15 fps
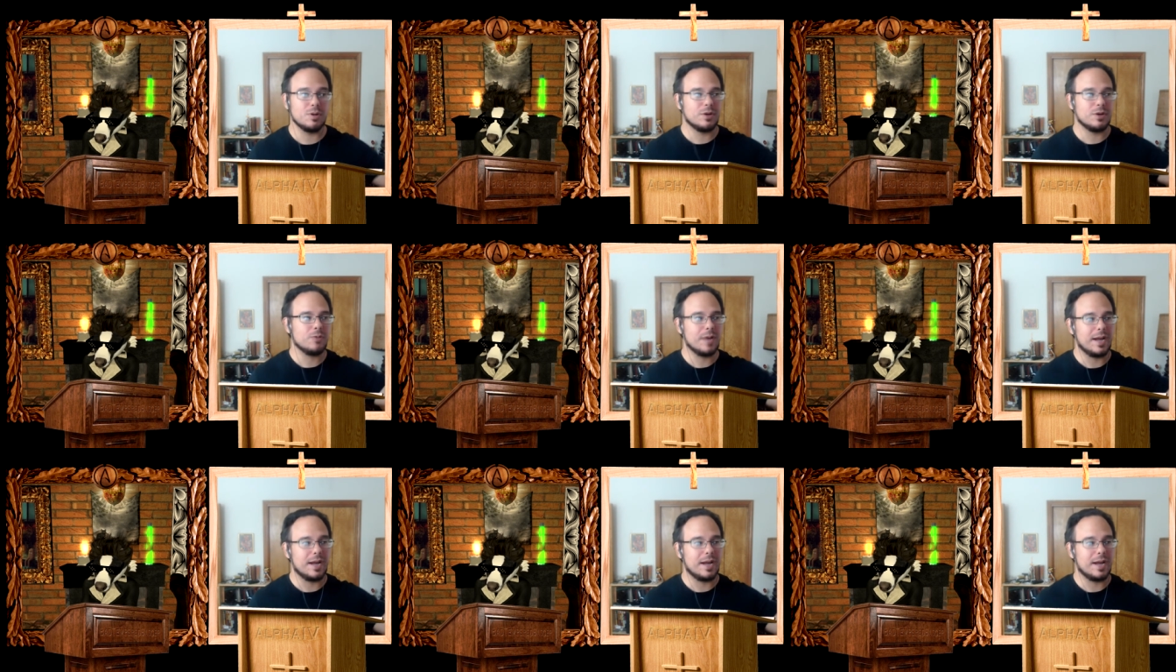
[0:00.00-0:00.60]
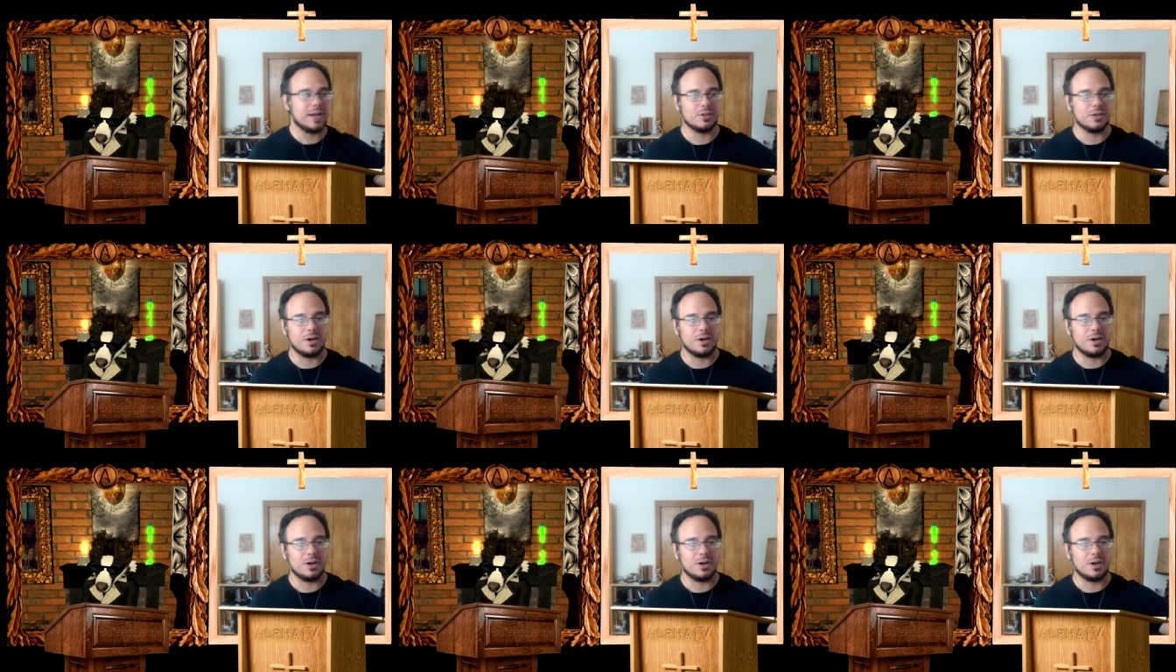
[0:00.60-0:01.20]
run around
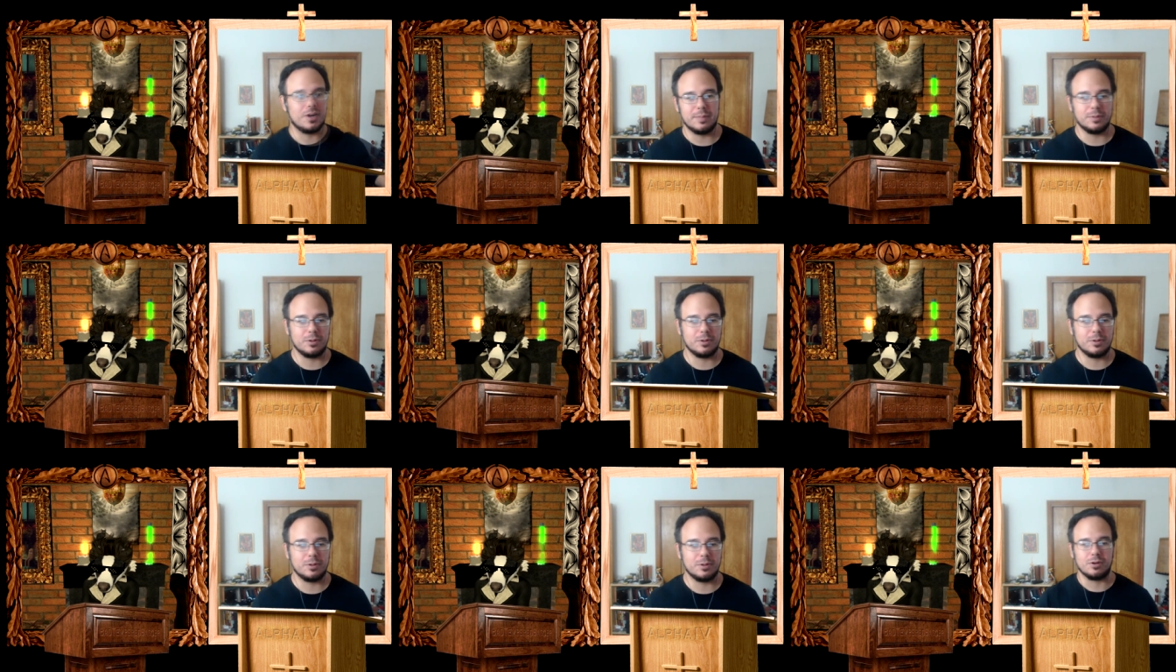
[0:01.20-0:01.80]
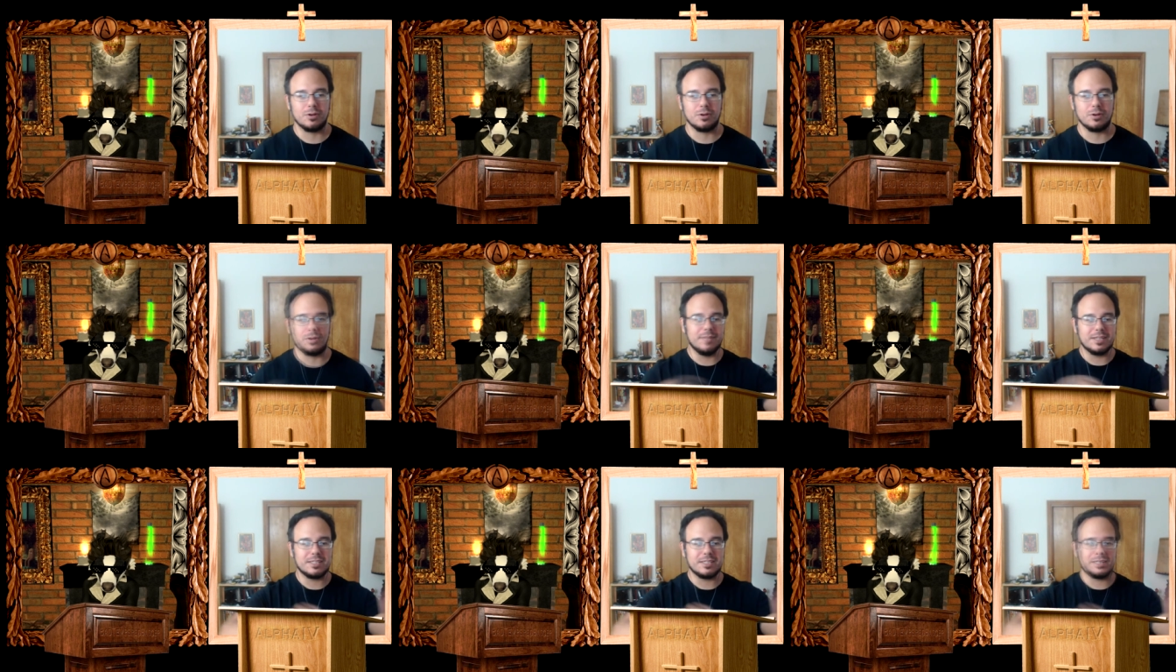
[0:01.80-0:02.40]
talking to people or
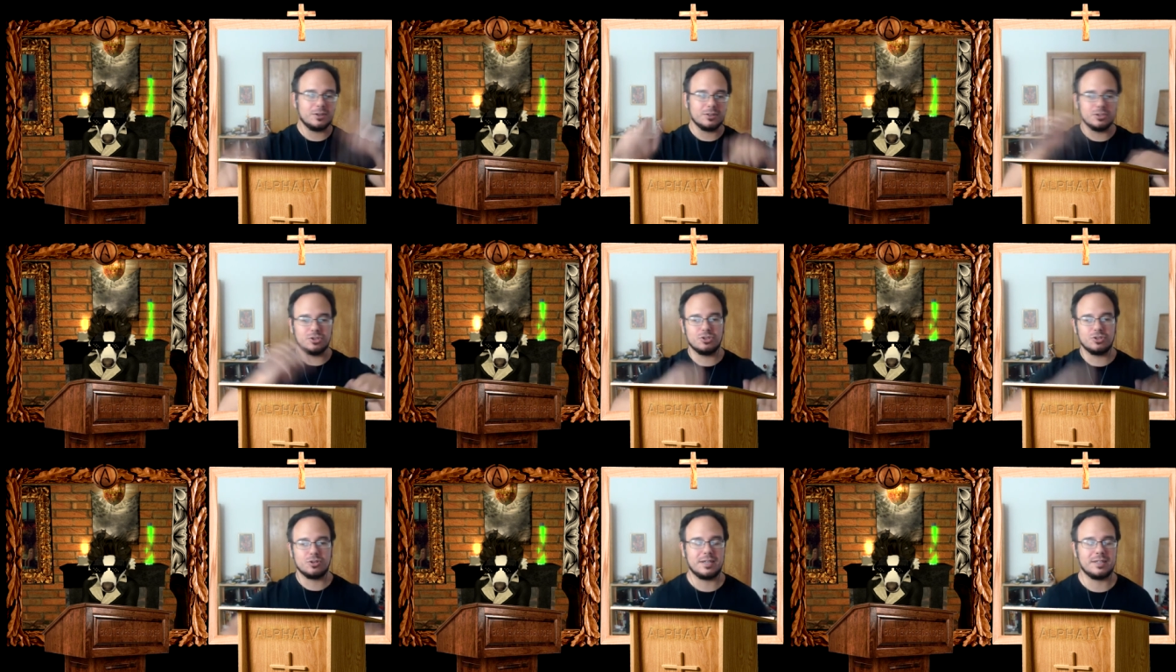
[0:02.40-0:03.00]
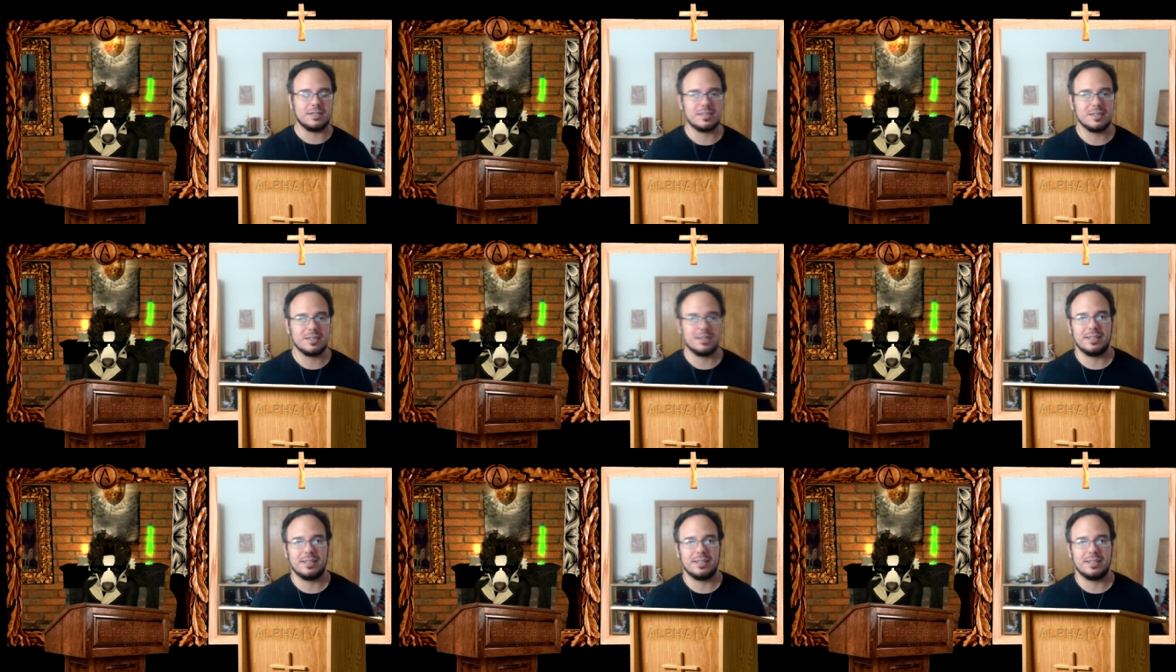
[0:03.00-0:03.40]
mixing all the drinks.